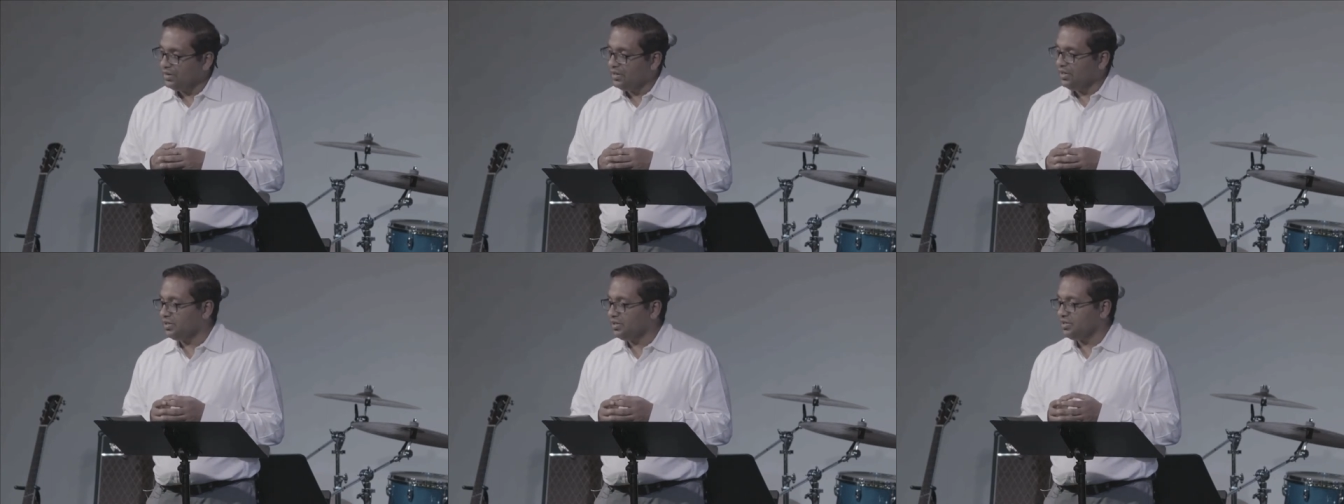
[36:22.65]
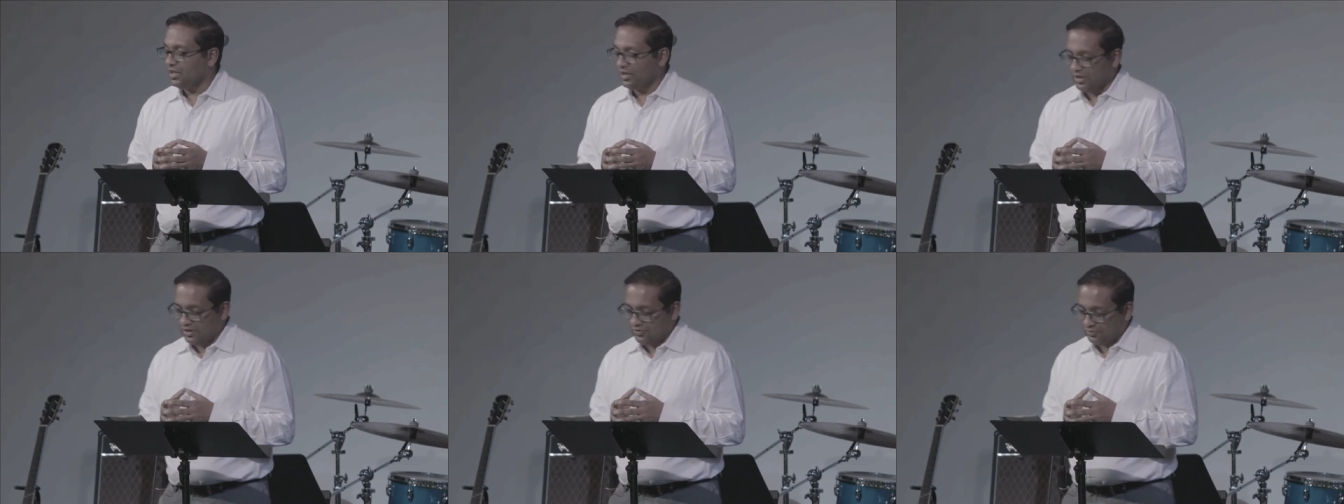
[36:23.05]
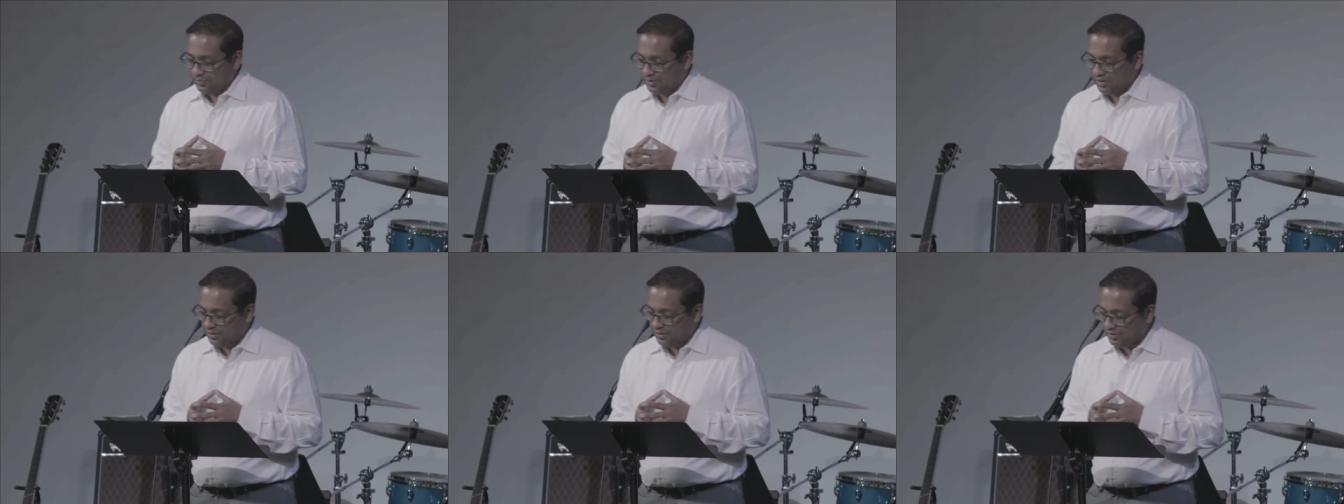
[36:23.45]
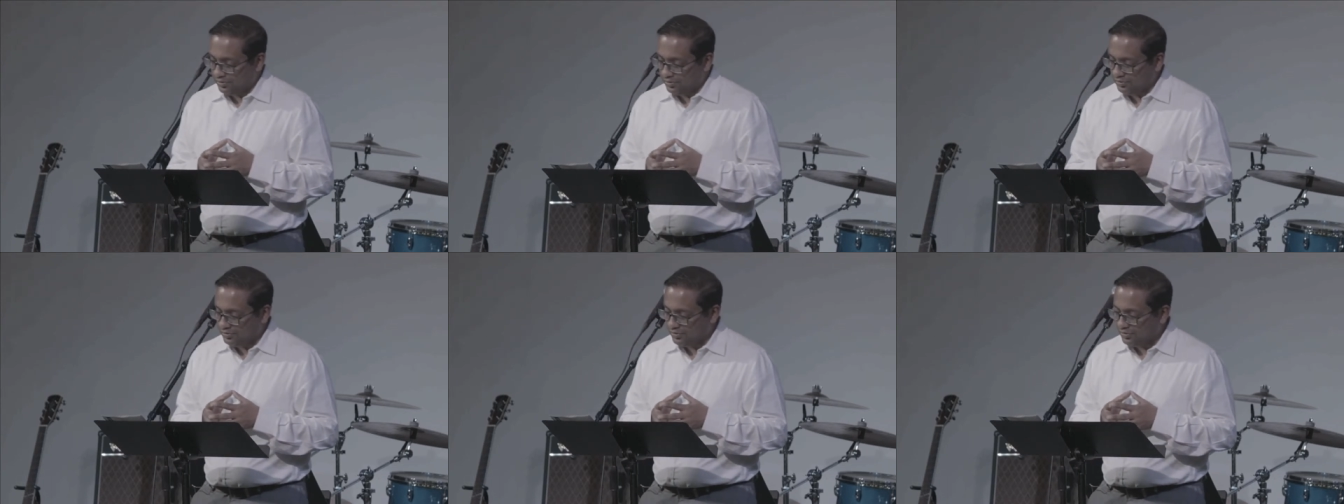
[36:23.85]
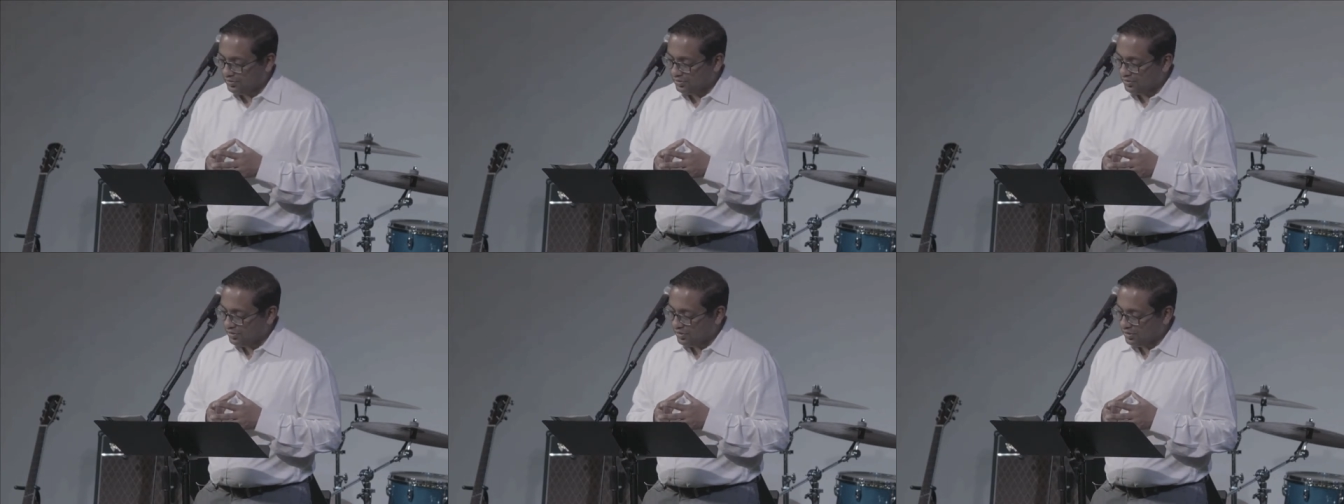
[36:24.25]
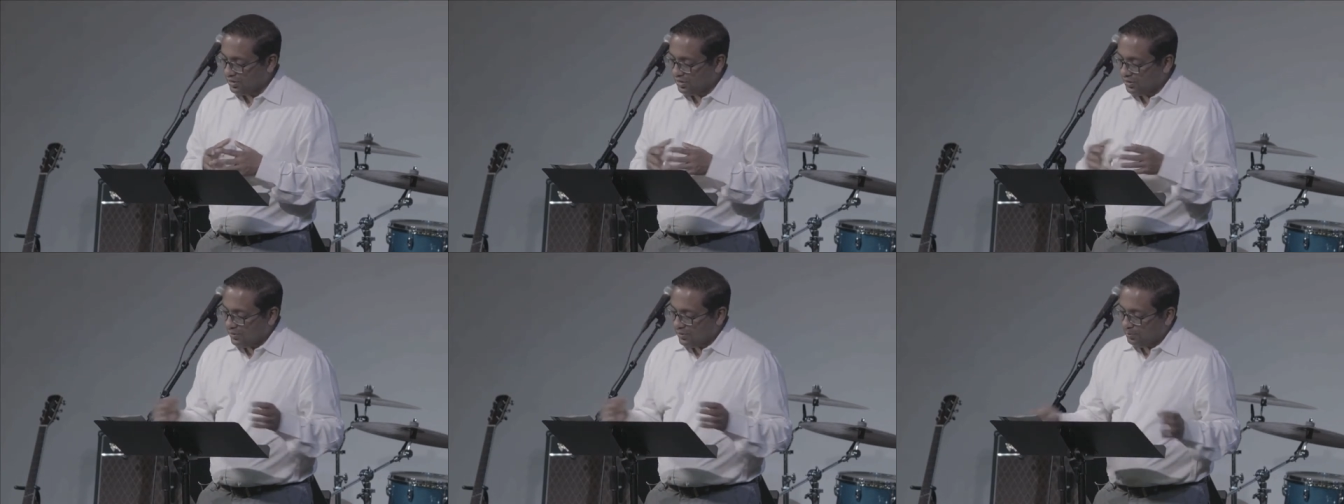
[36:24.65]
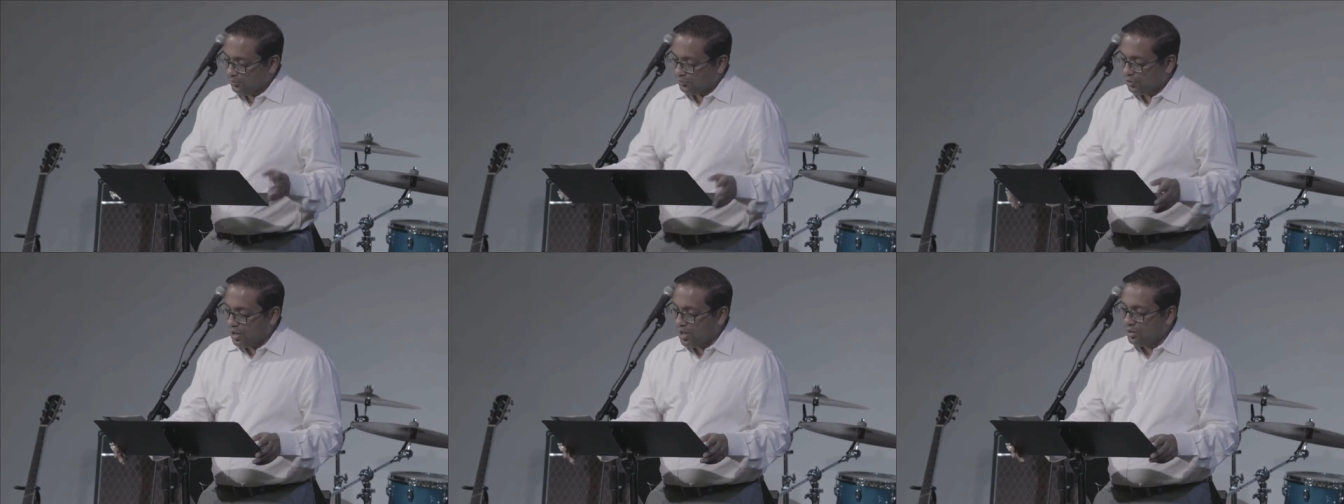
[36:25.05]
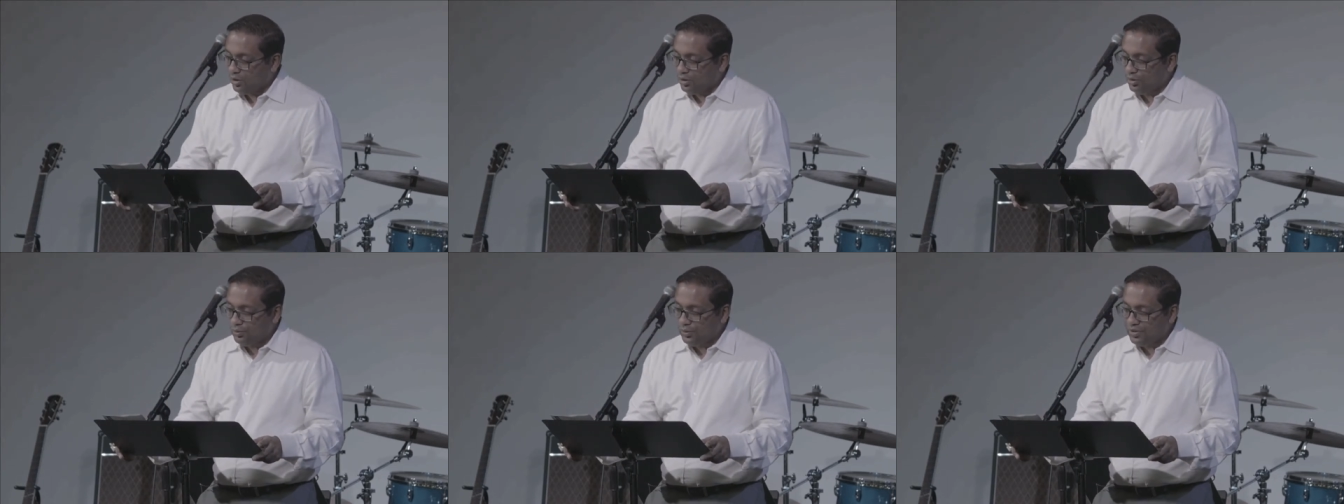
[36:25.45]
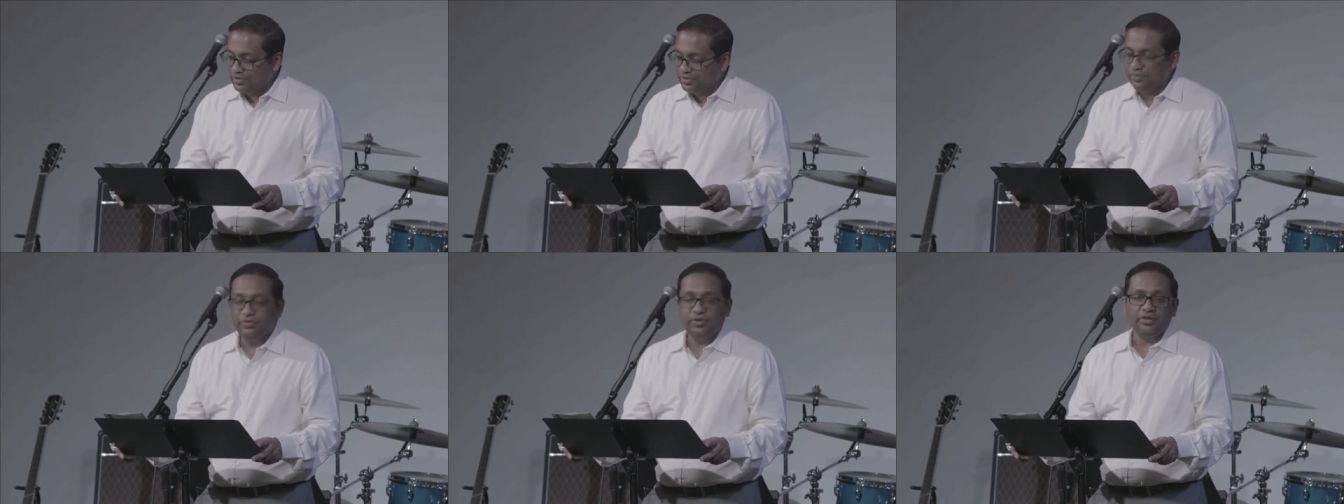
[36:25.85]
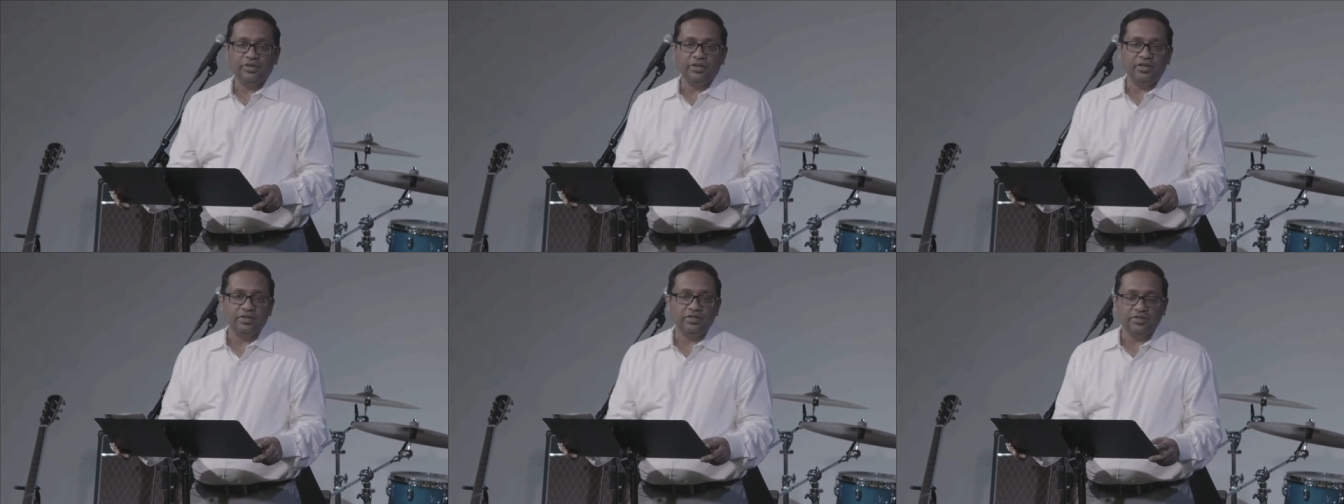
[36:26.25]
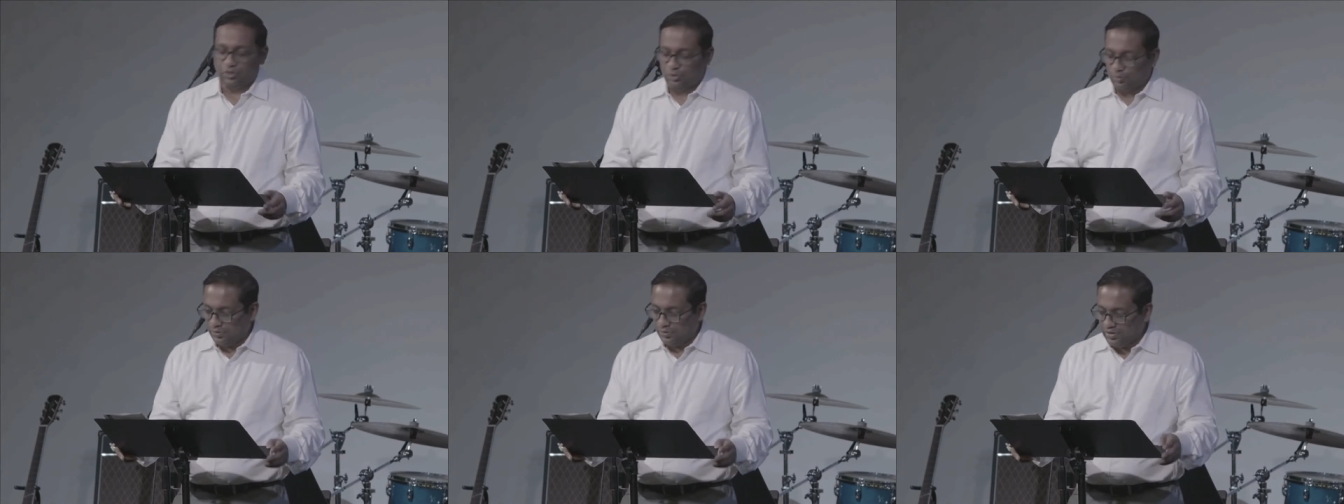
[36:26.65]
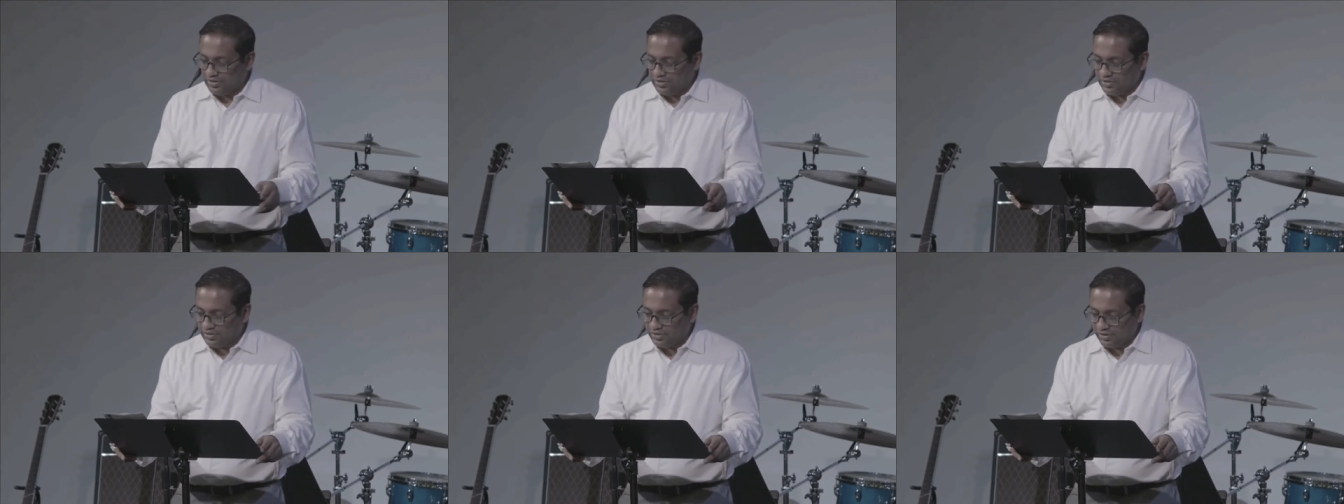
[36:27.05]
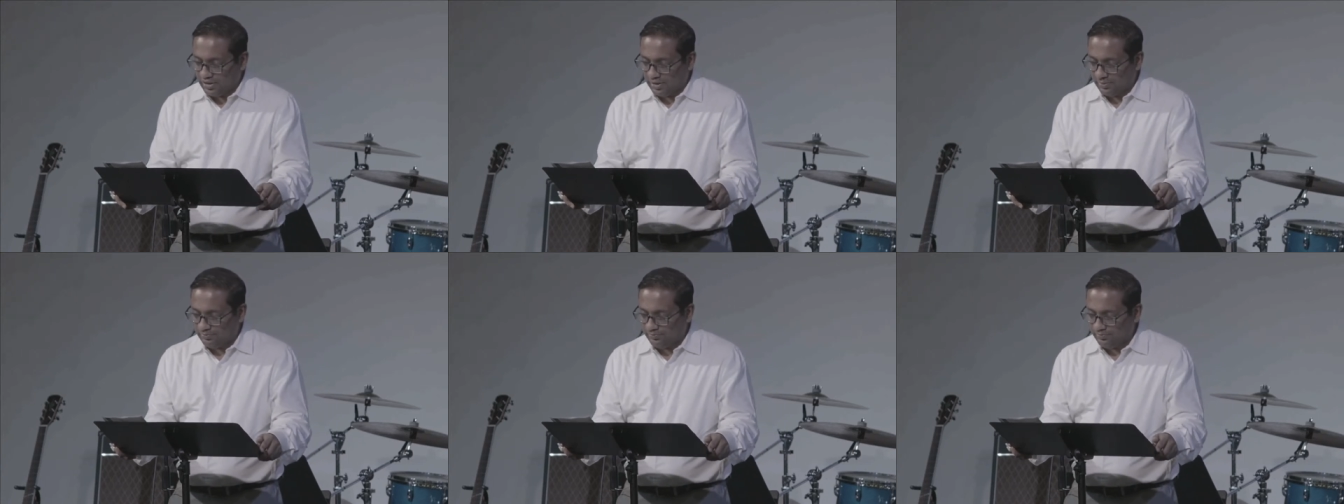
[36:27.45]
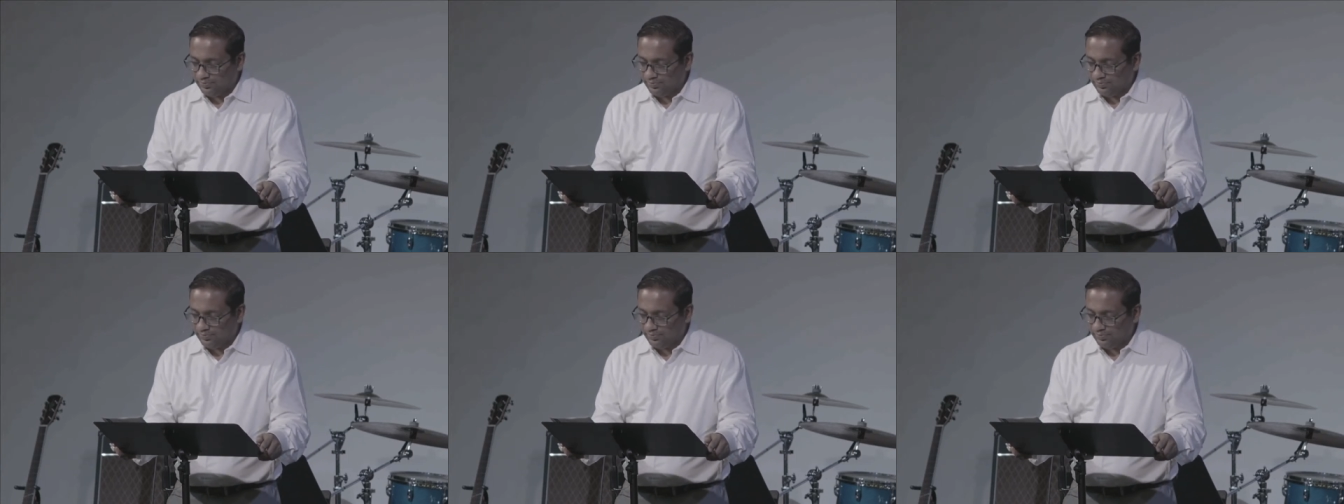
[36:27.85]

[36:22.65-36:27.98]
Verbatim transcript: He has not left me alone, for I always do the things that are pleasing to him.